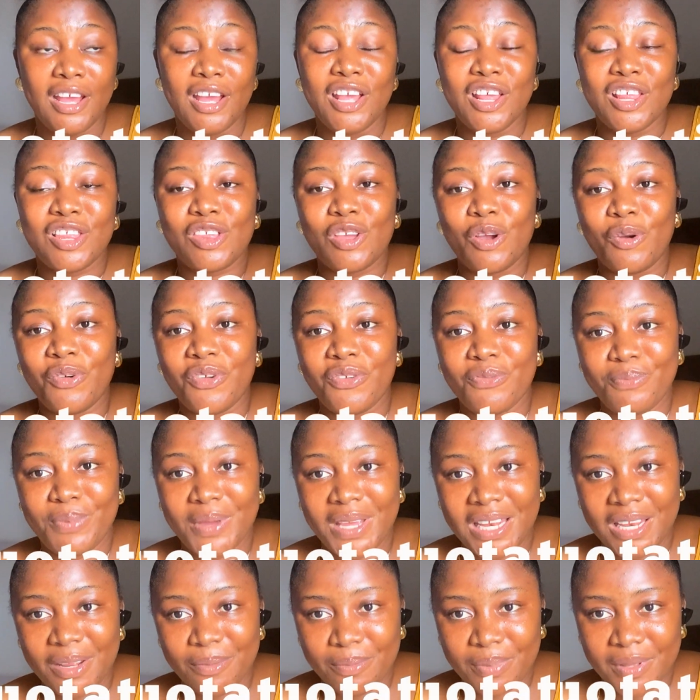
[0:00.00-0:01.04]
so we've
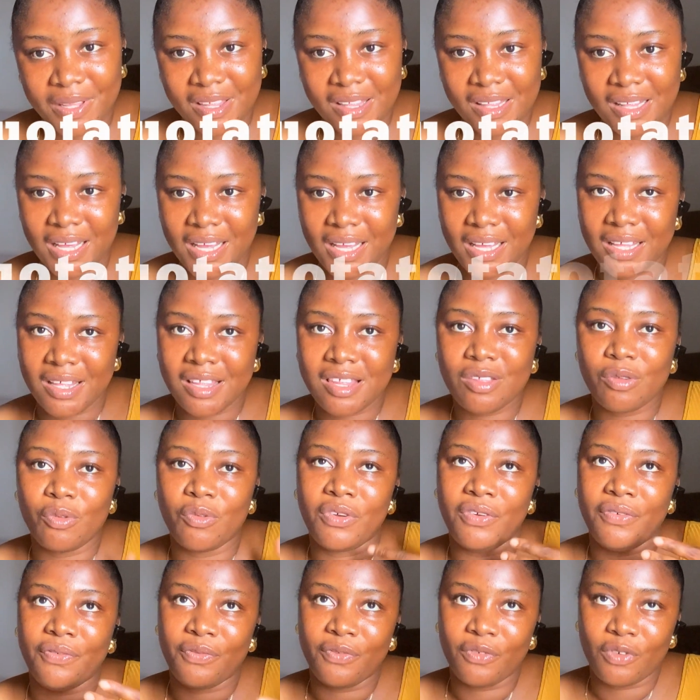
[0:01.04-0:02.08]
been in business,
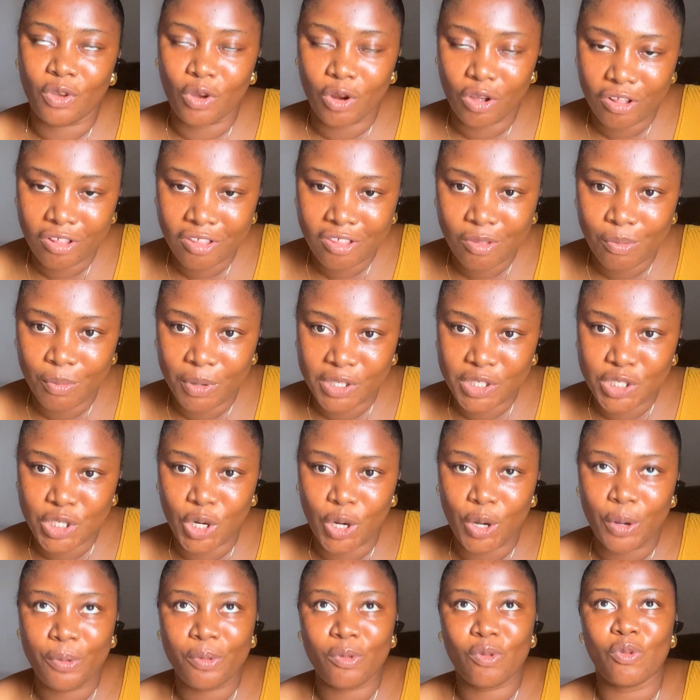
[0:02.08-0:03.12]
we've done small
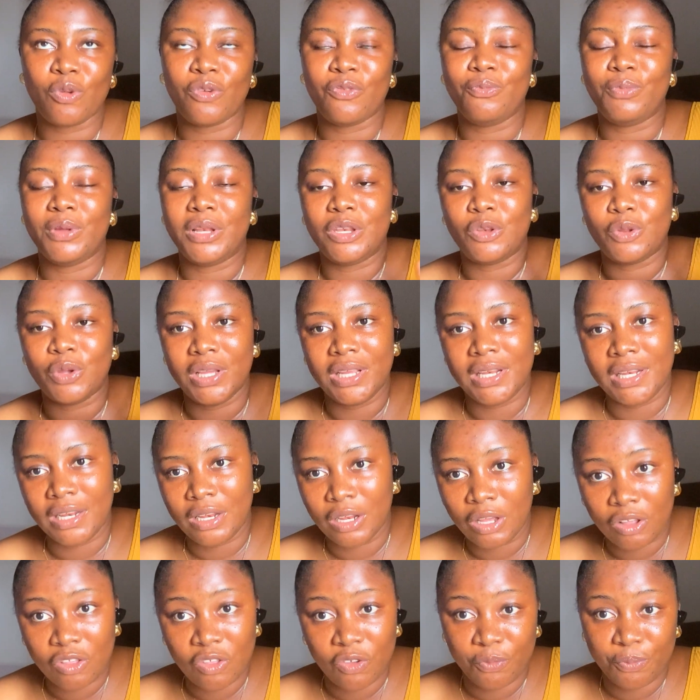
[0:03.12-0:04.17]
jobs, we've been doing a
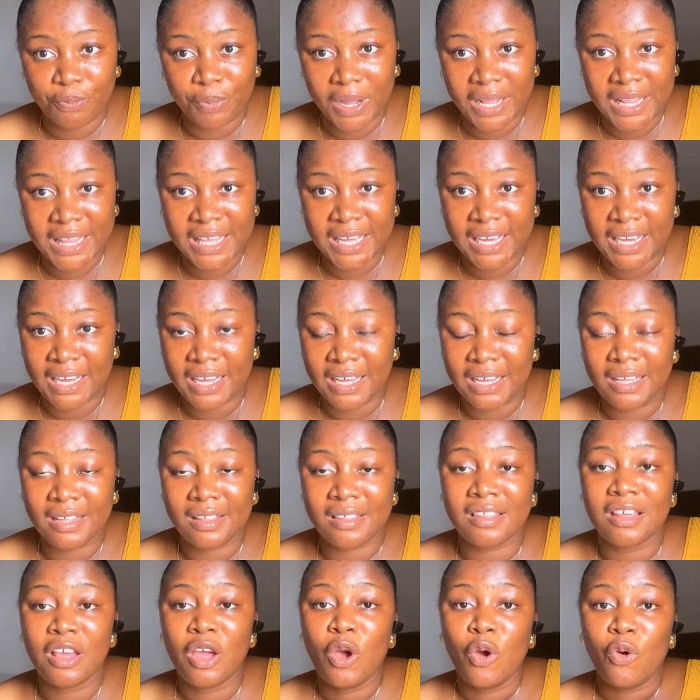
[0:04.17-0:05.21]
lot of practicals,